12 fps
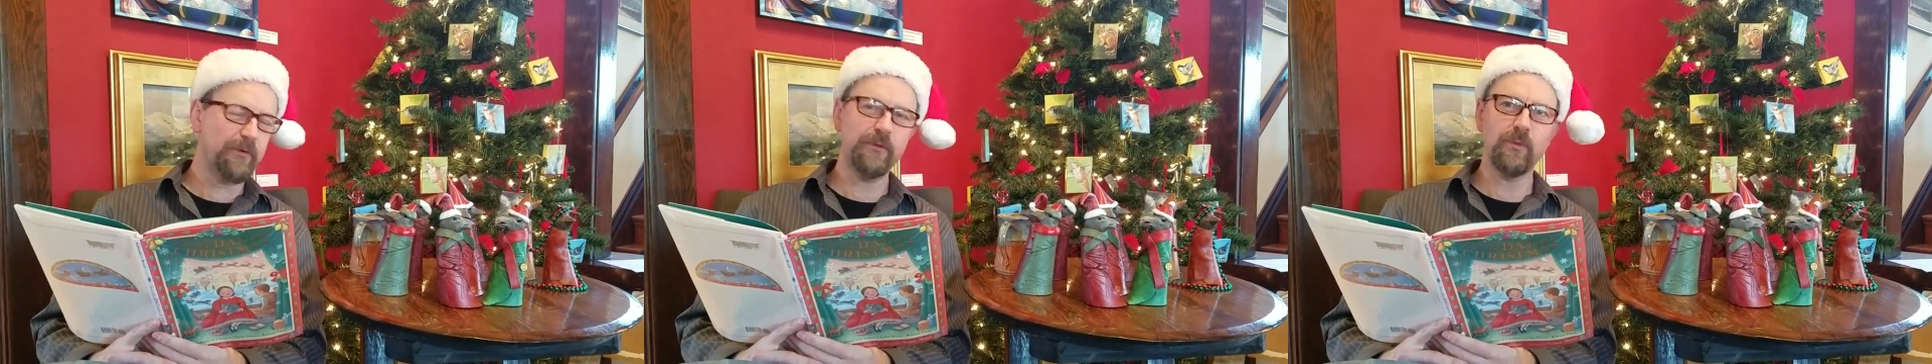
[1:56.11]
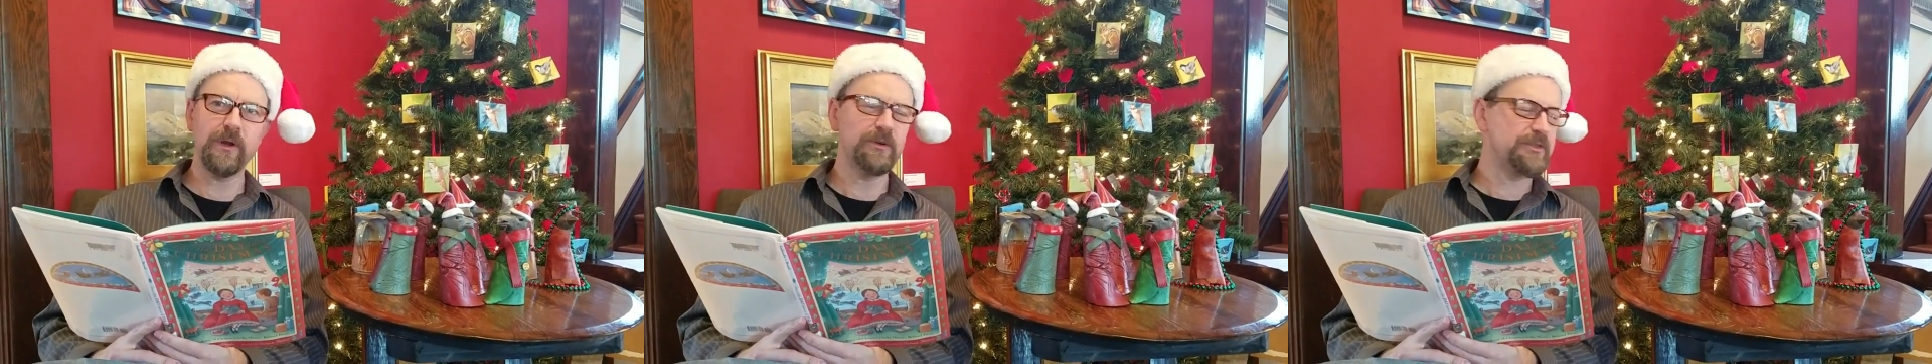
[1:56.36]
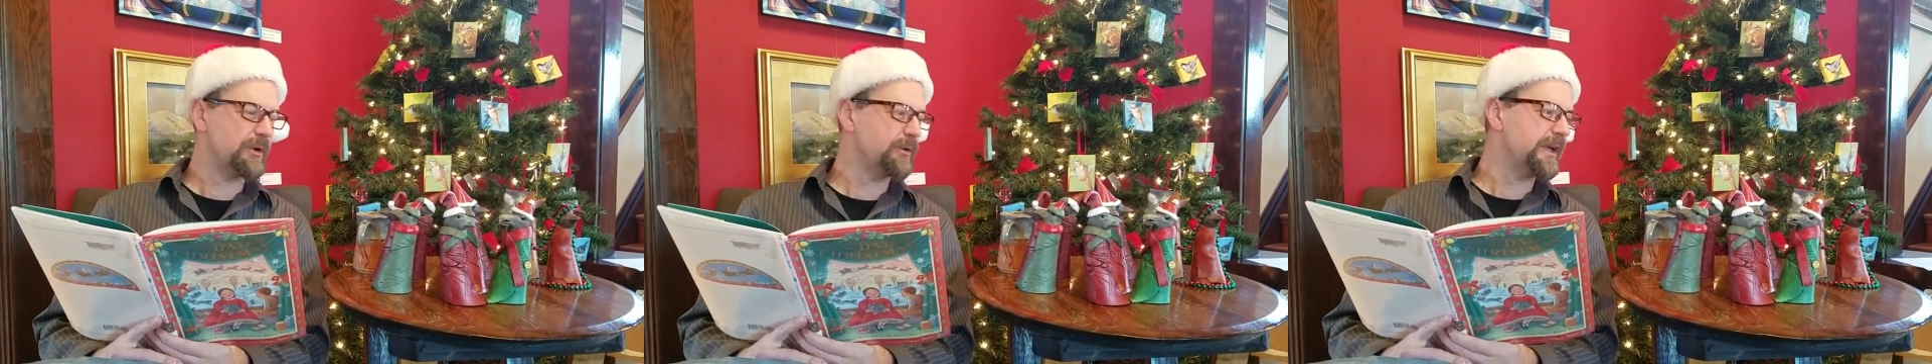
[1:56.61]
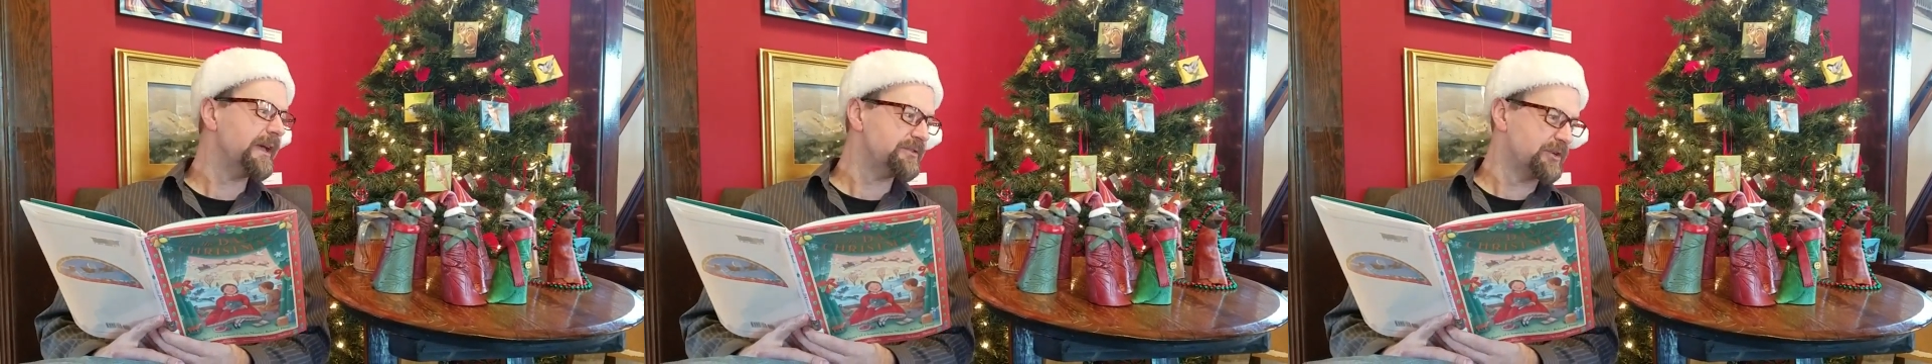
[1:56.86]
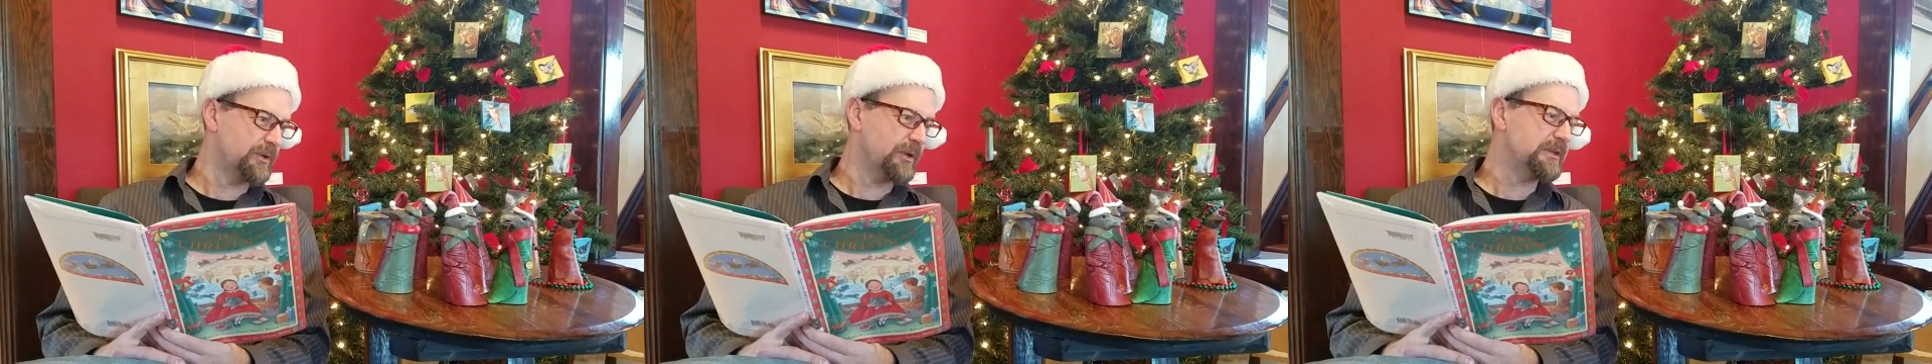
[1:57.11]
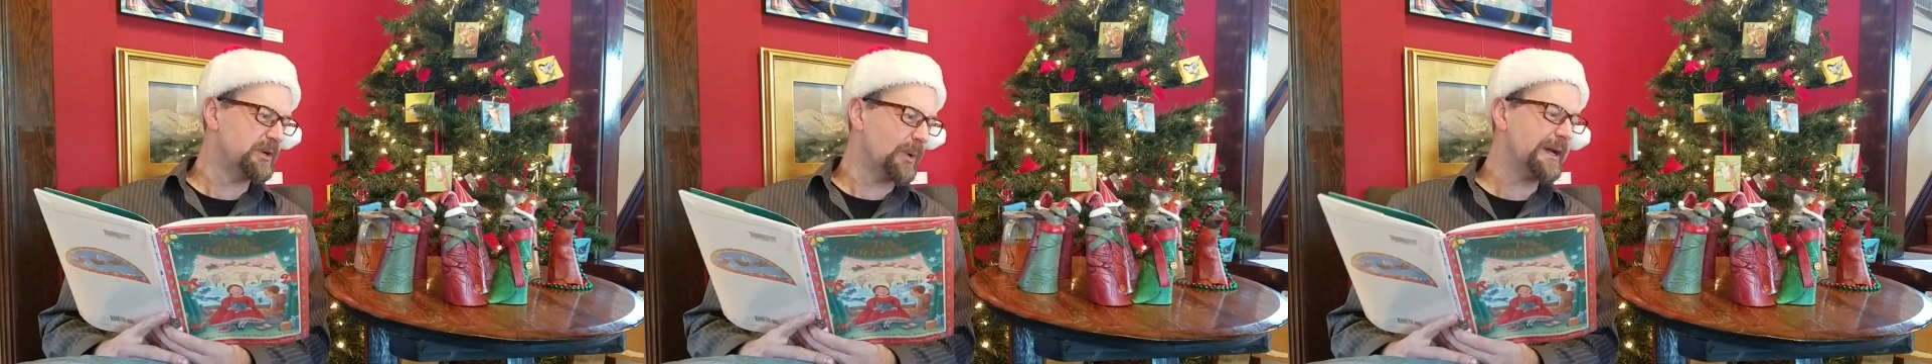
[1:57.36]
for the Winter Showcase?
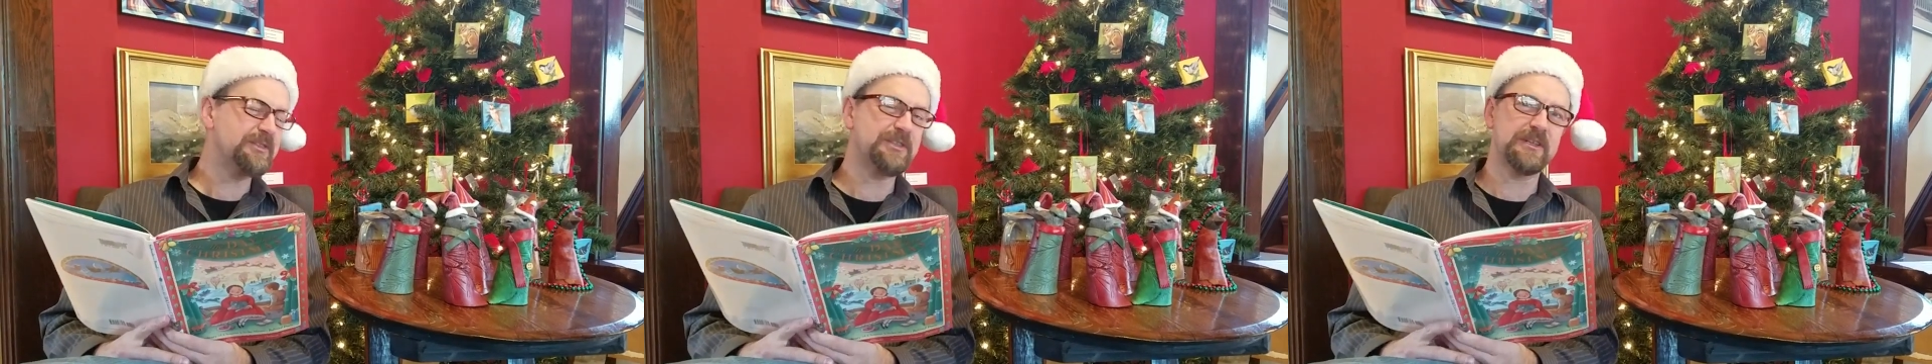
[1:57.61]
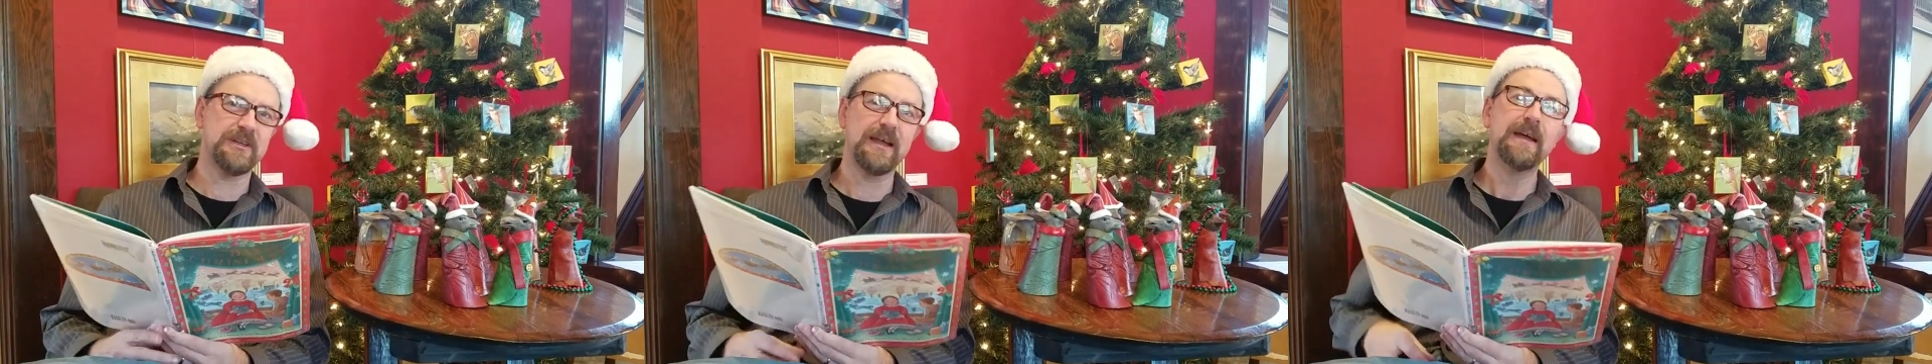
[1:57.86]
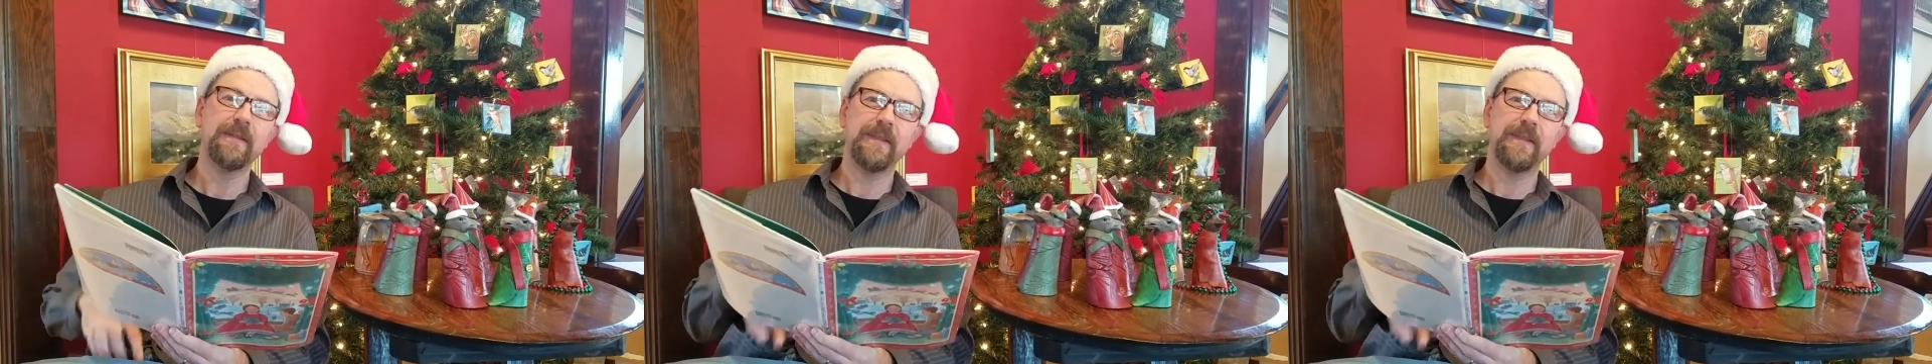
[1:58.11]
Good question.